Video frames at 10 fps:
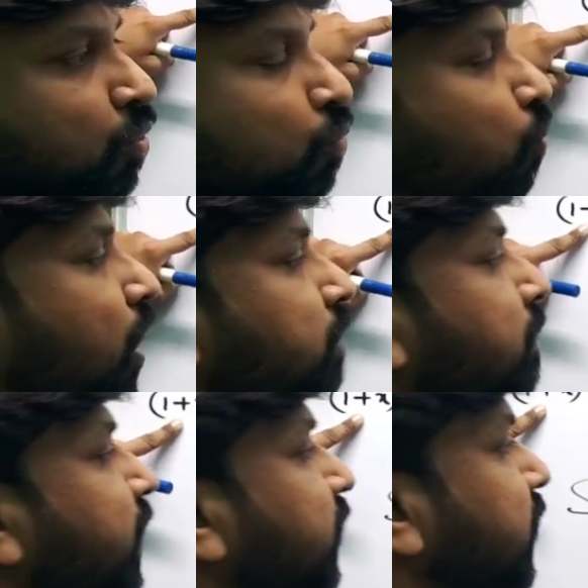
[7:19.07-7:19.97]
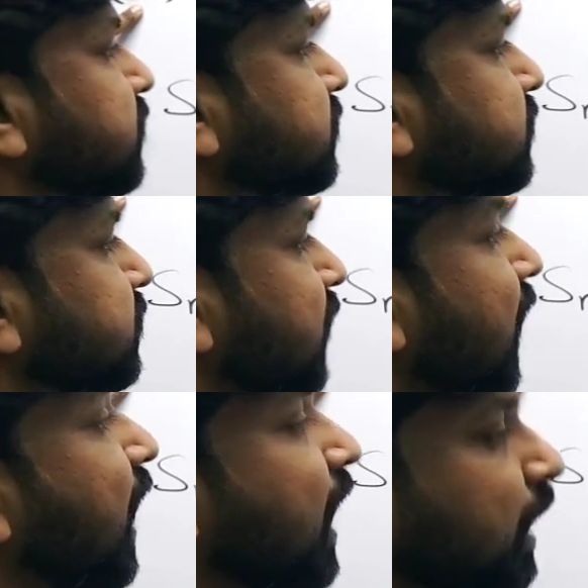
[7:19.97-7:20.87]
1 minus
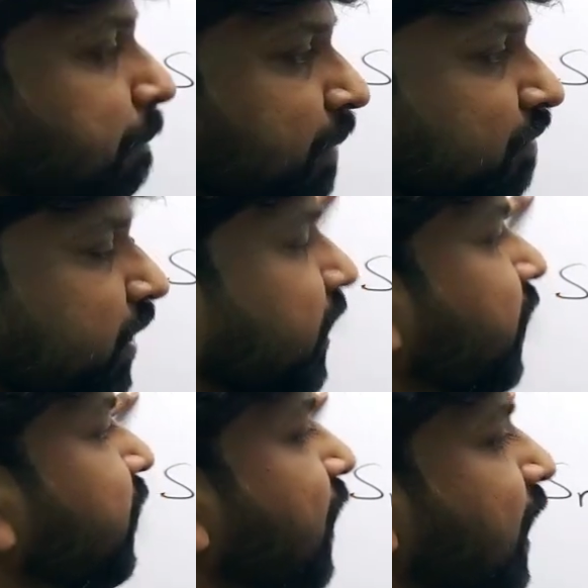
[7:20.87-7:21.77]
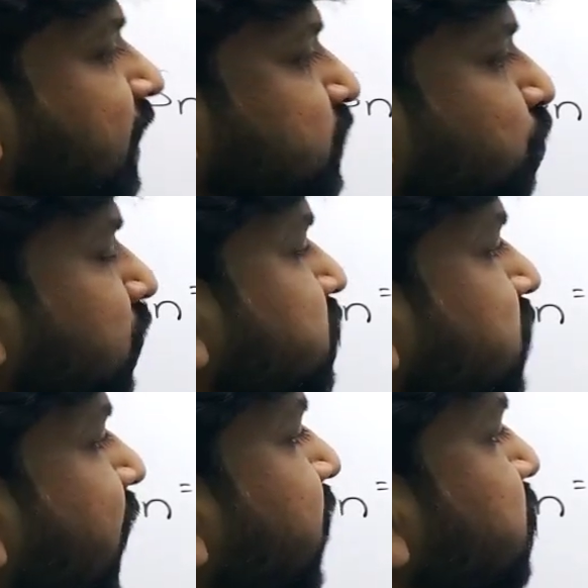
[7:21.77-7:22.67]
r power n. R is what?
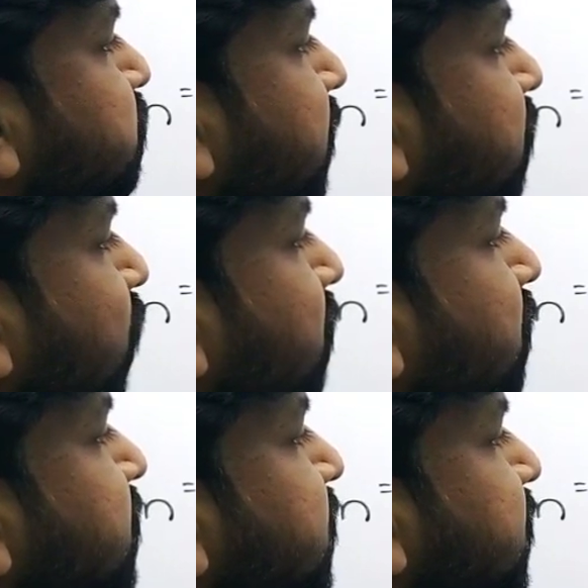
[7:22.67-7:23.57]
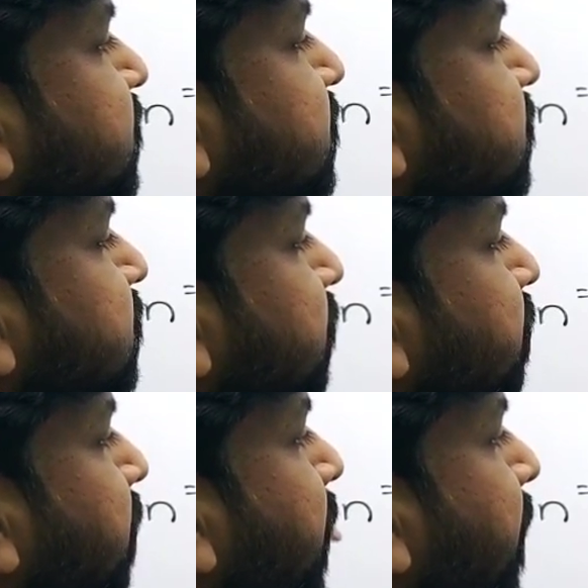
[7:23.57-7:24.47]
X by 1 plus x
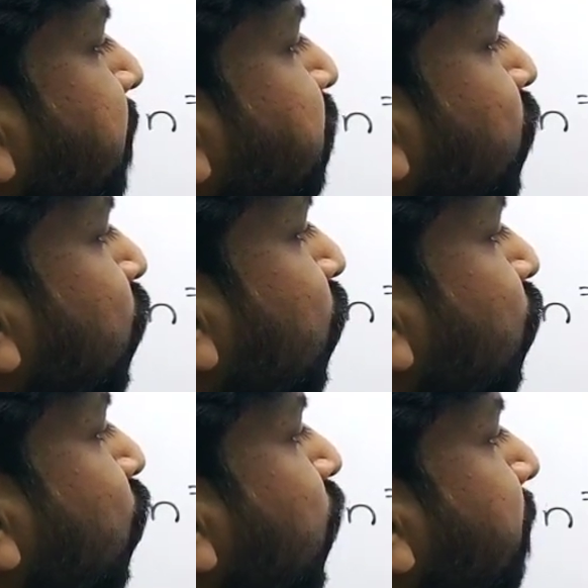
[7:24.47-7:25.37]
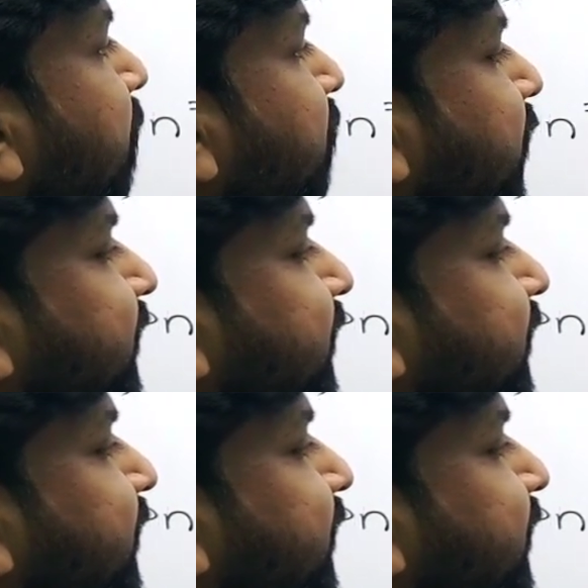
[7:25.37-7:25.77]
whole power